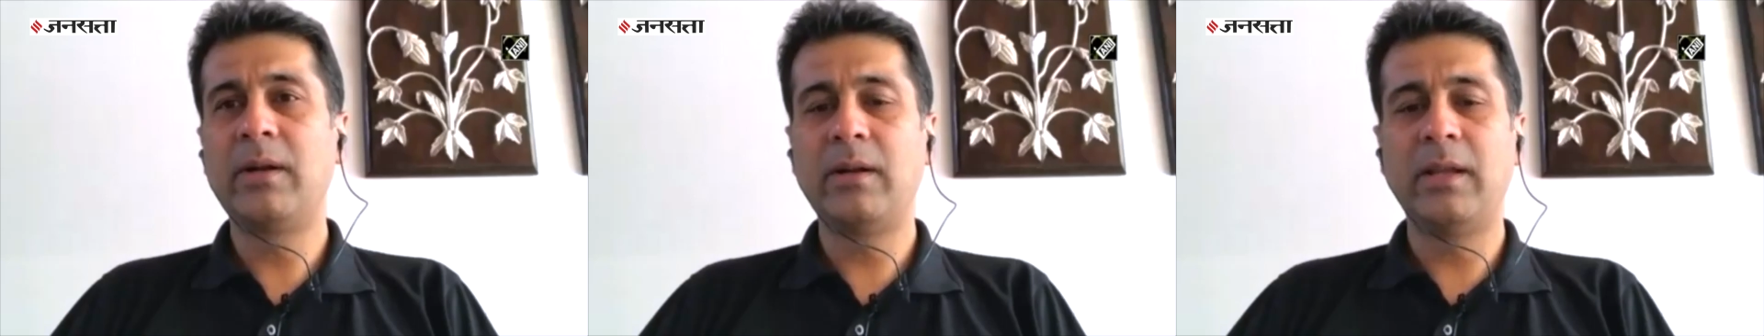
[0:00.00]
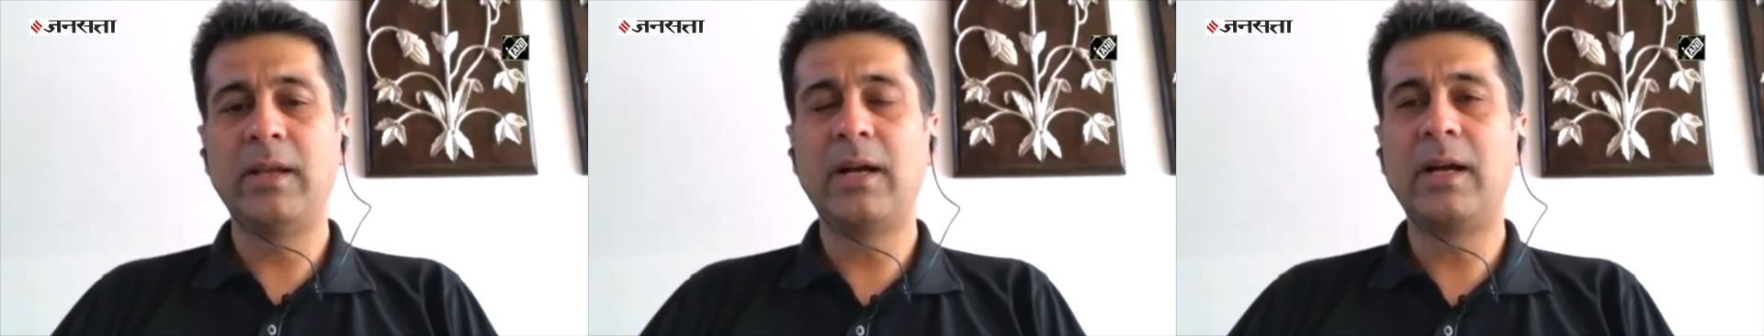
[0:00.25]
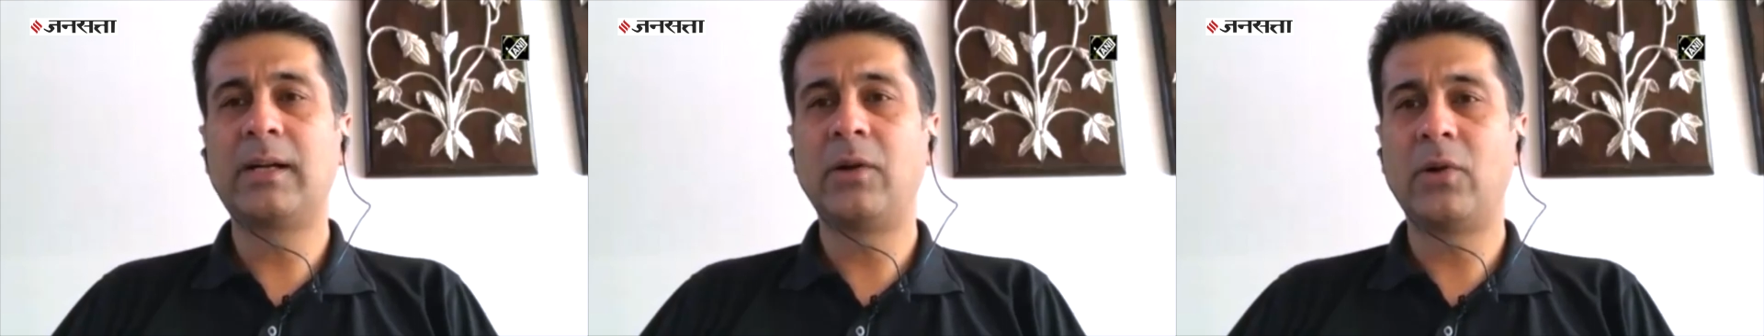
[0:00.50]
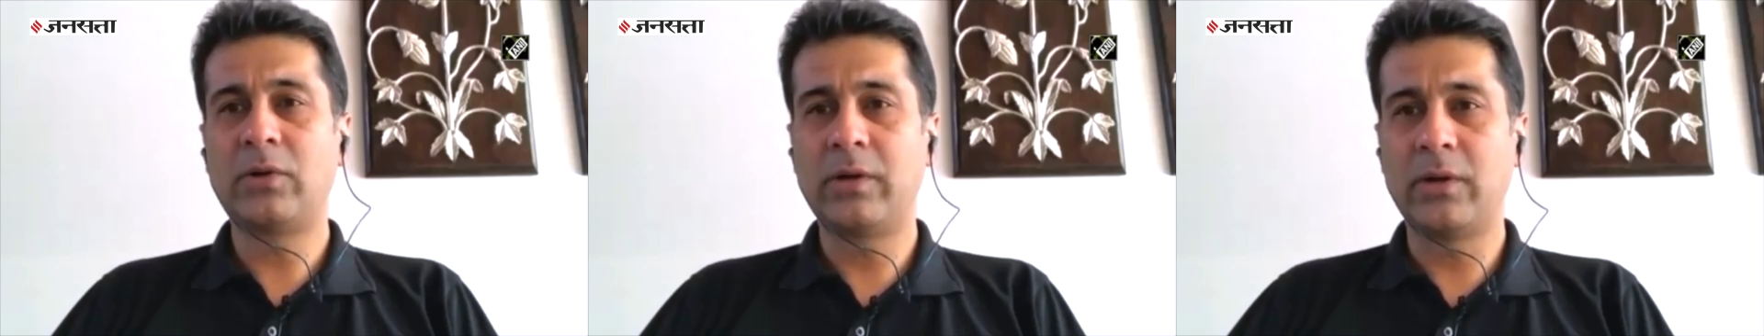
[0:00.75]
a hard
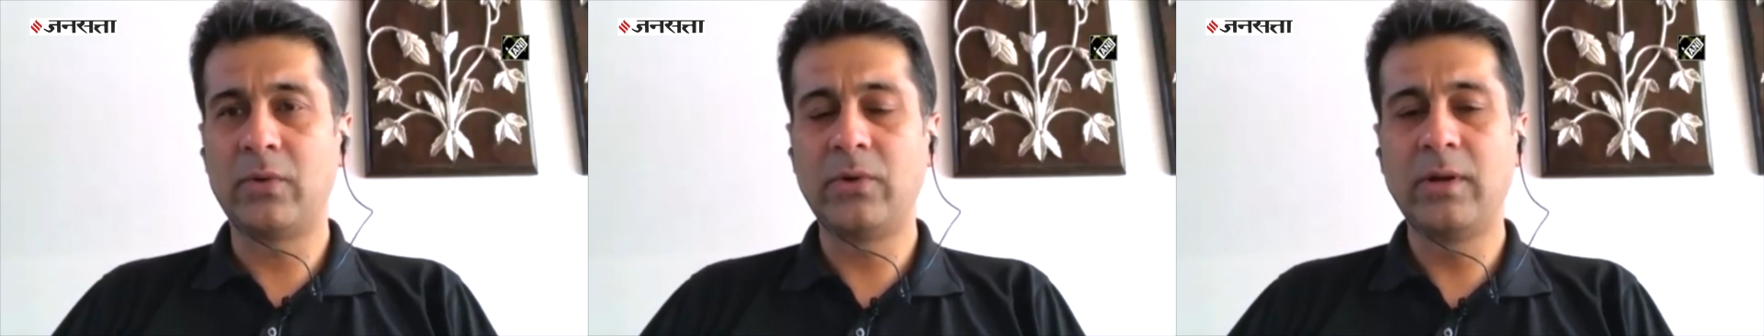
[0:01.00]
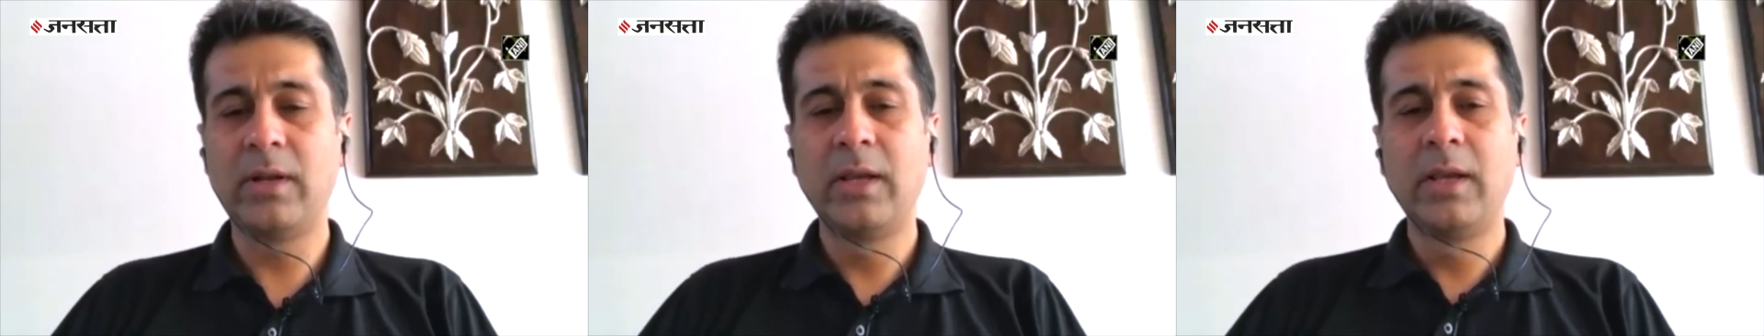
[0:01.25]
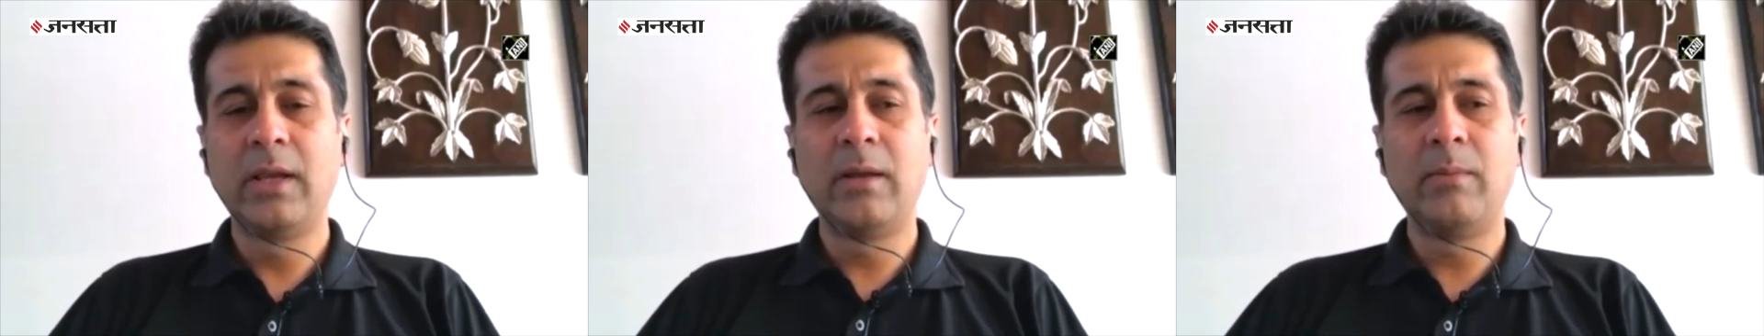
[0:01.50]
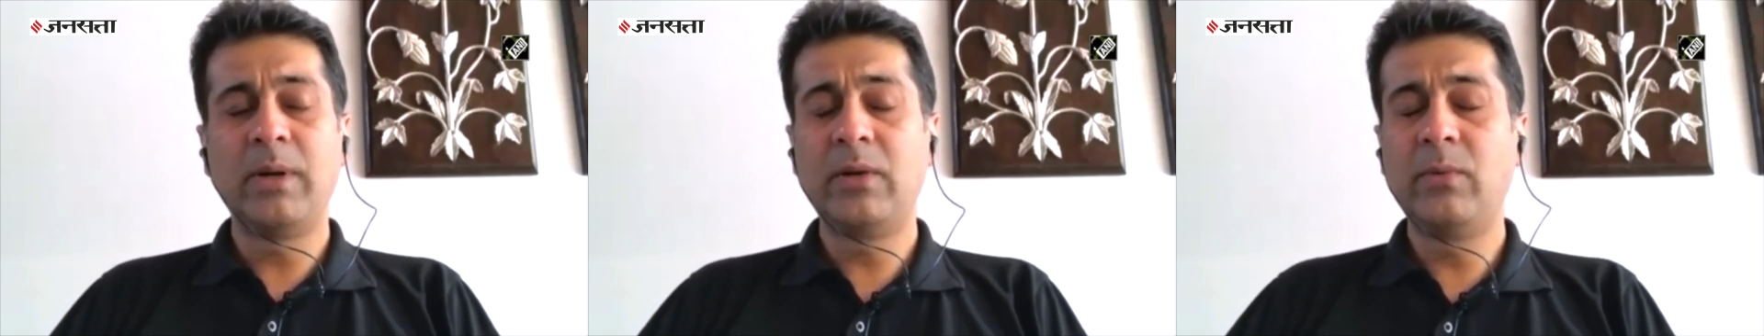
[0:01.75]
lockdown,
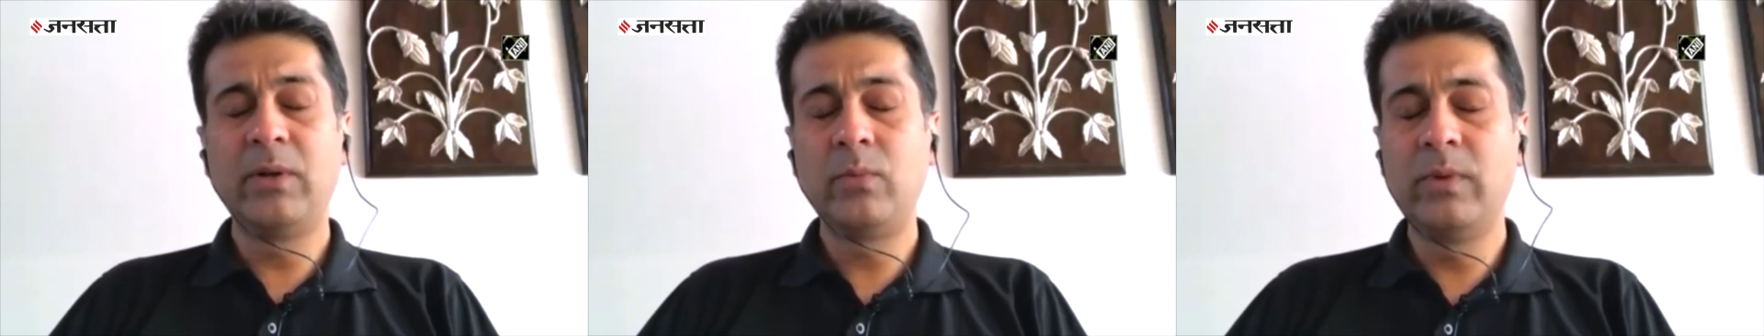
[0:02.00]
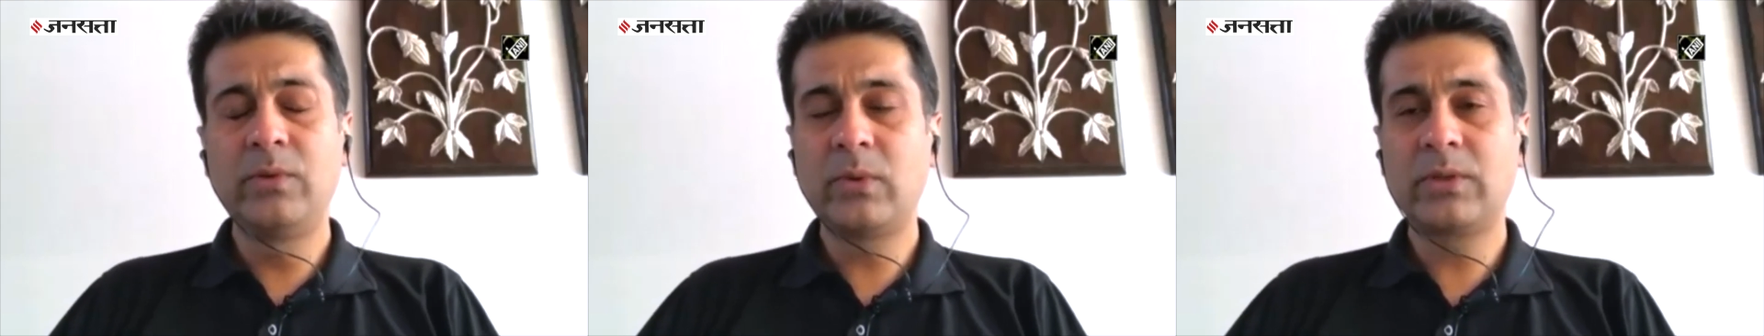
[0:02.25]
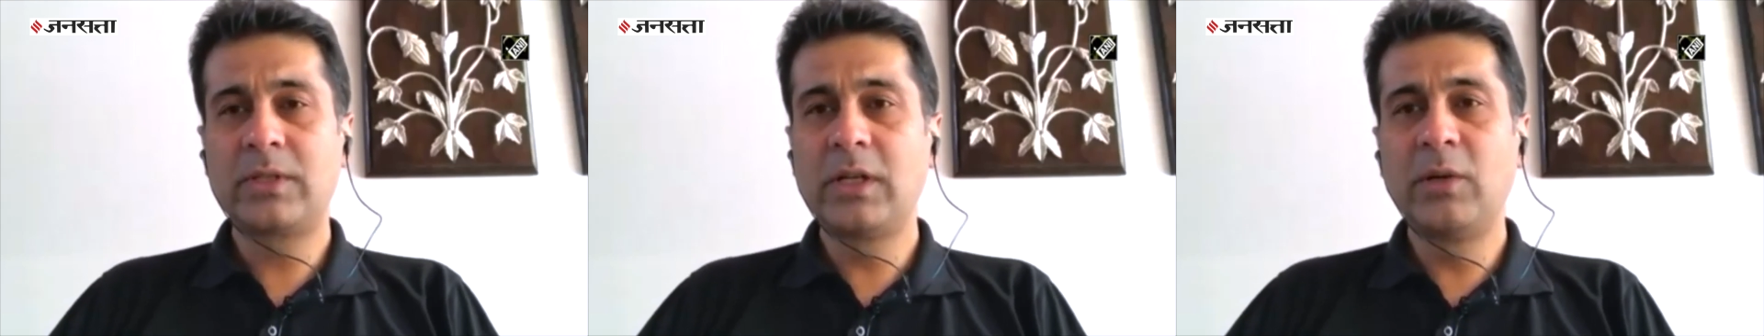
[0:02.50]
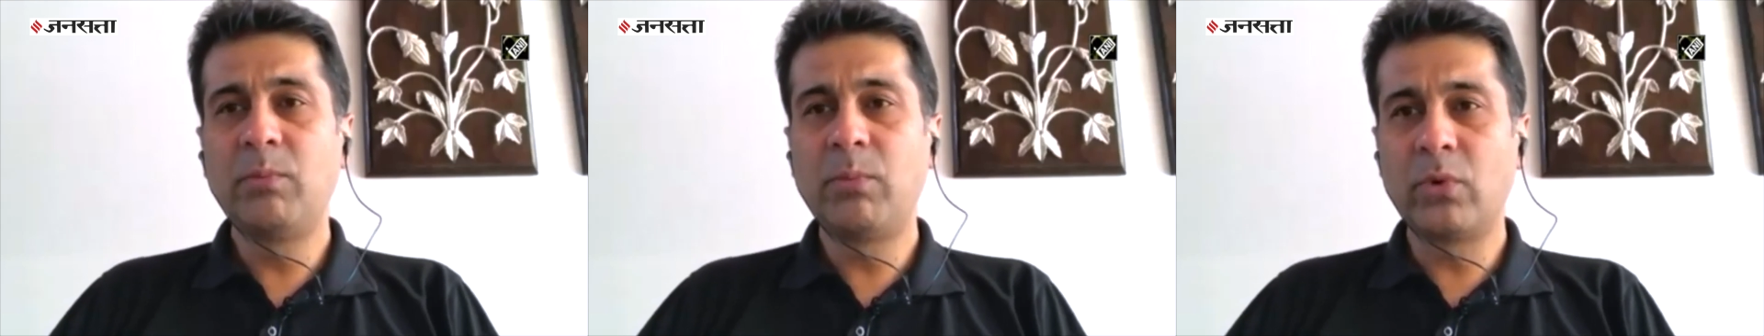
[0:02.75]
but which was
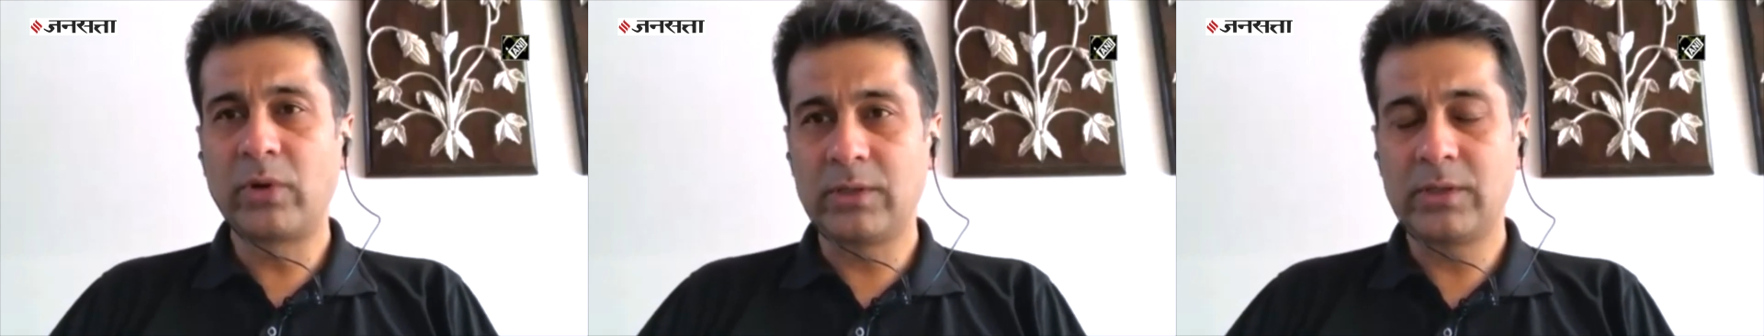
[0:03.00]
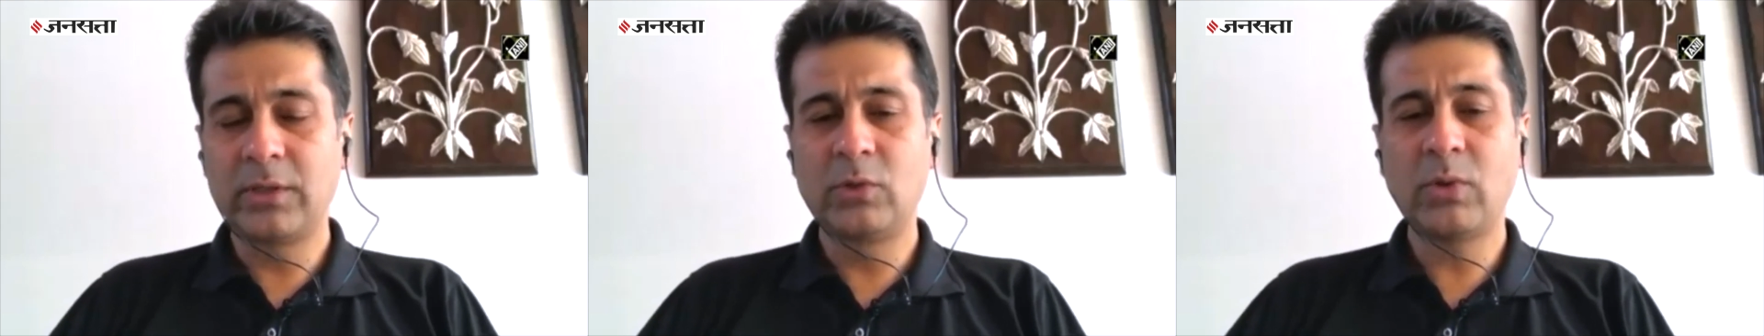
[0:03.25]
still porous.